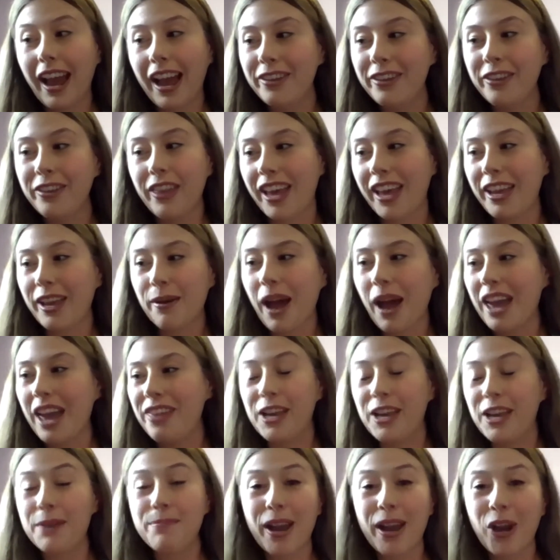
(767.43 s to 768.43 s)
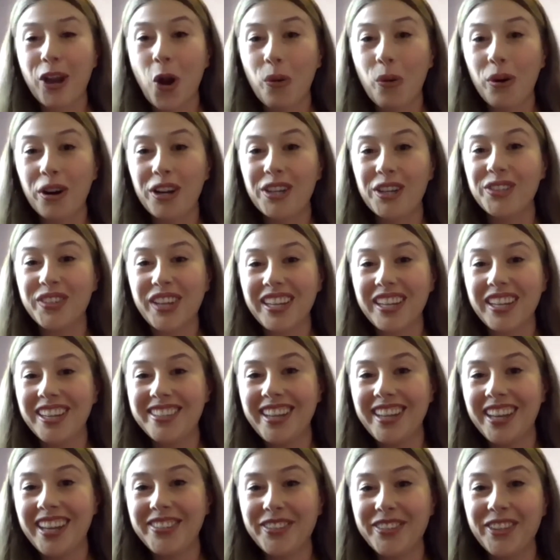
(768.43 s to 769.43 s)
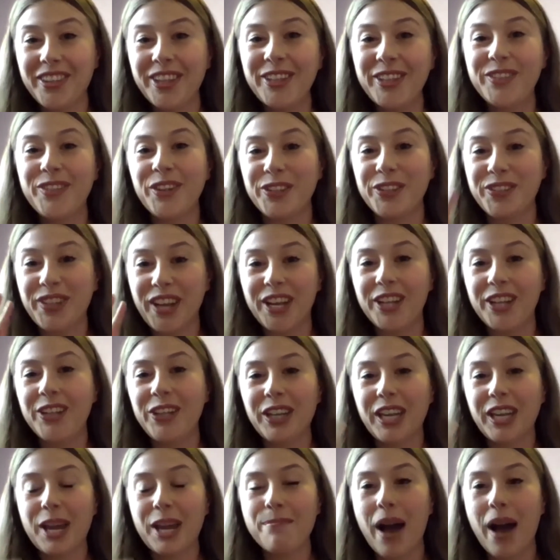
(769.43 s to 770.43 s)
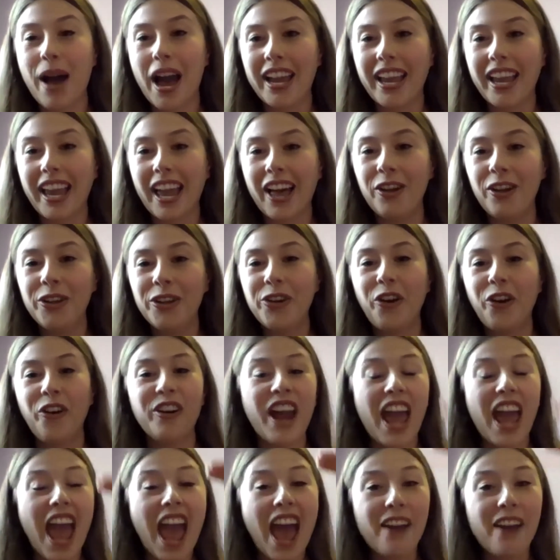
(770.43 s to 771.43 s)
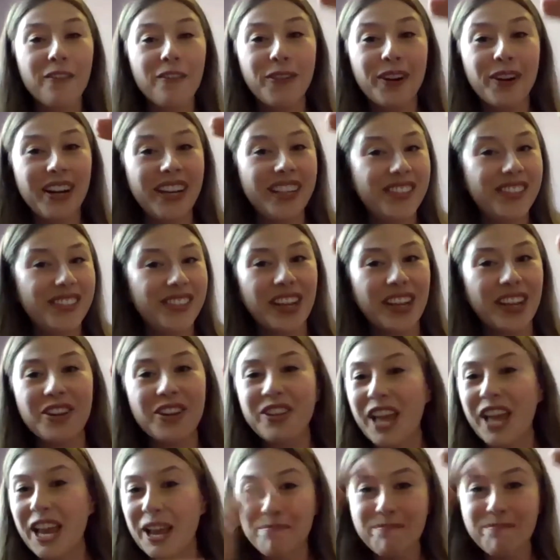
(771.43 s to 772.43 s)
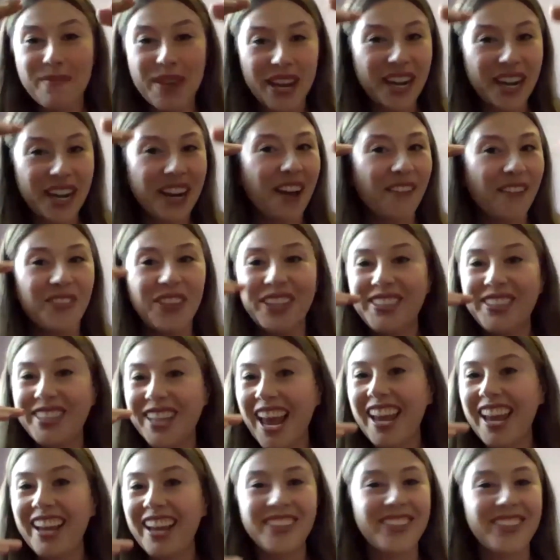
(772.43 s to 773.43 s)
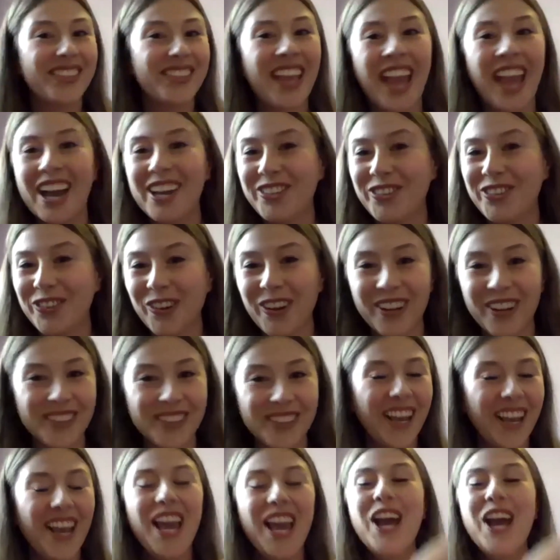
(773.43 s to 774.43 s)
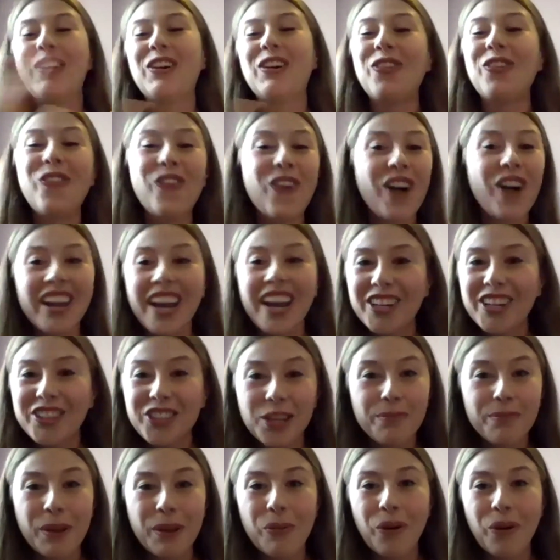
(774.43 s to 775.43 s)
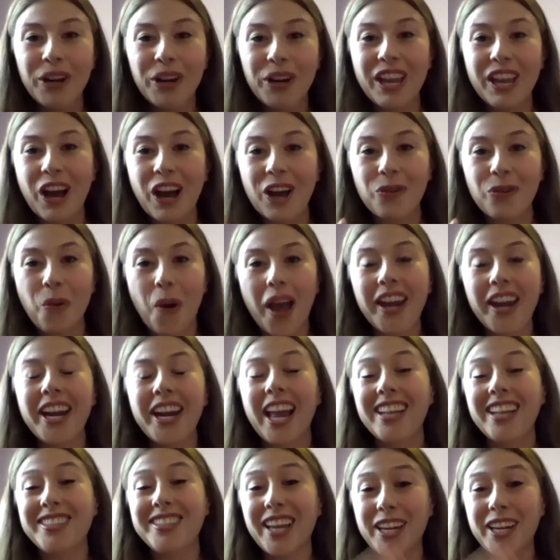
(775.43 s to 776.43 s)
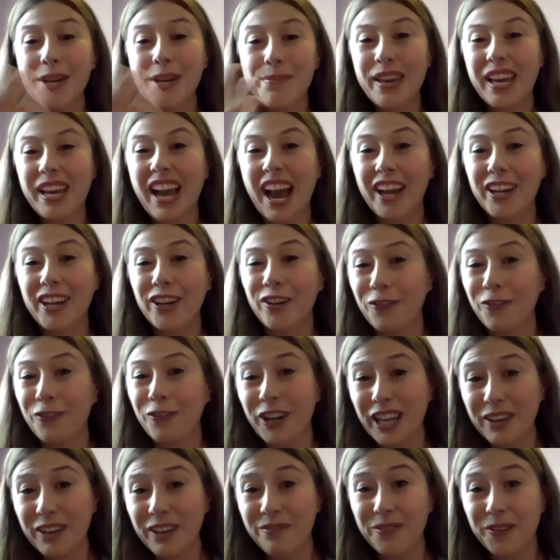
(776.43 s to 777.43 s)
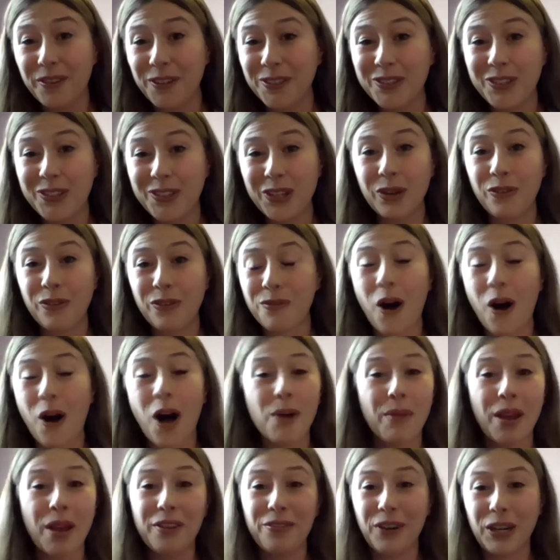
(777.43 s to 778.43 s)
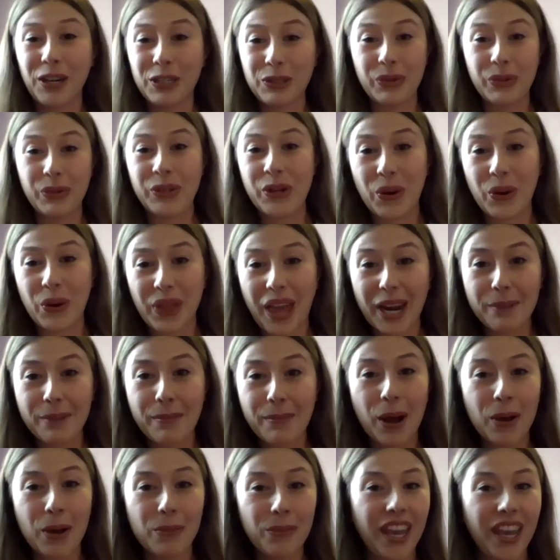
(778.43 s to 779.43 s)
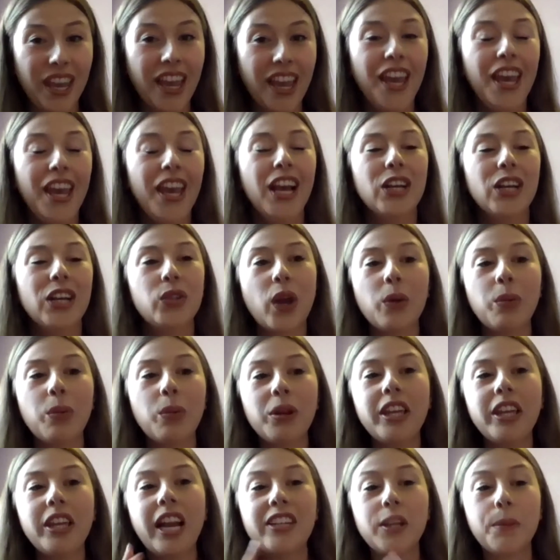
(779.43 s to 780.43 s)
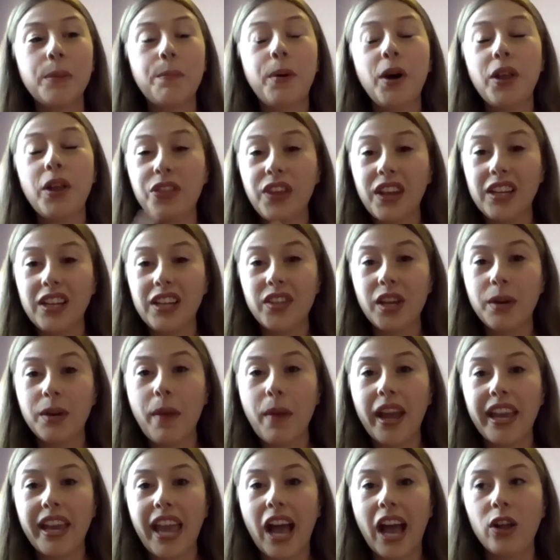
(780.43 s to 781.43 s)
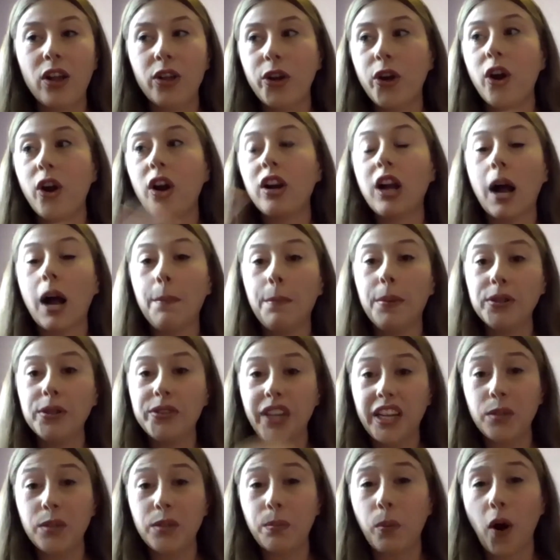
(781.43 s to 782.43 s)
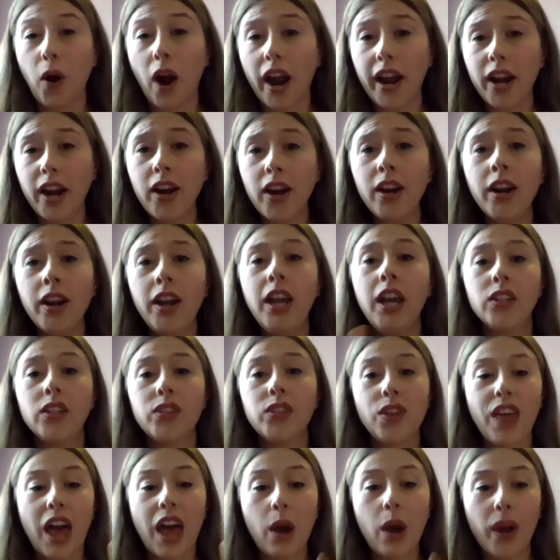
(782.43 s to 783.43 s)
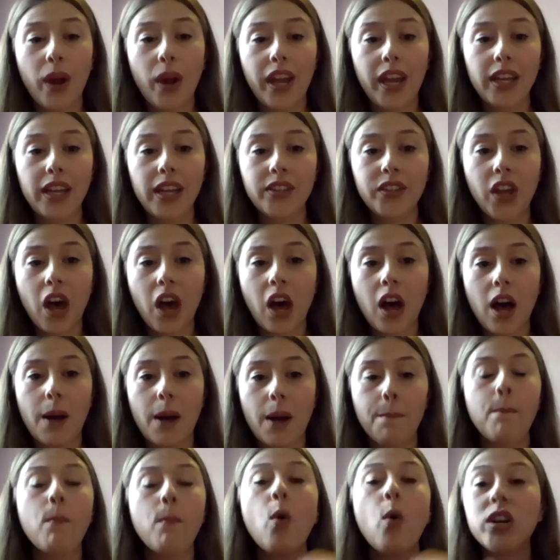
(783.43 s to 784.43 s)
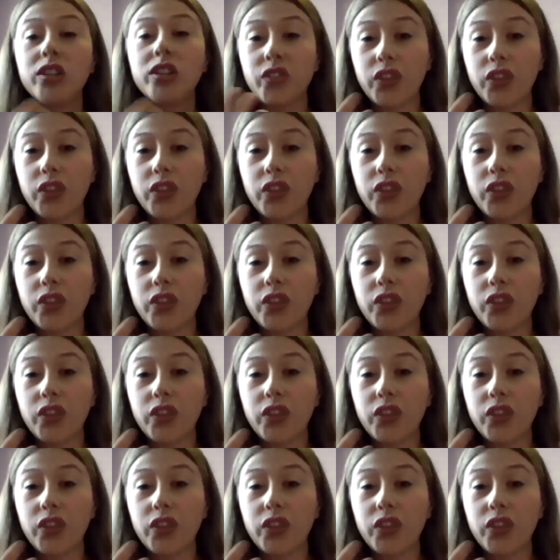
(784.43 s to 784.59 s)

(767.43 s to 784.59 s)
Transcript: I think my coworkers can attest to this. They'll take a look at my calendar, and every single minute of the day is scheduled with what I should be working on when. And I tend to be kind of forgetful too. All my friends would know that about me. So I really like to put things in my calendar a couple days prior. So that way it's more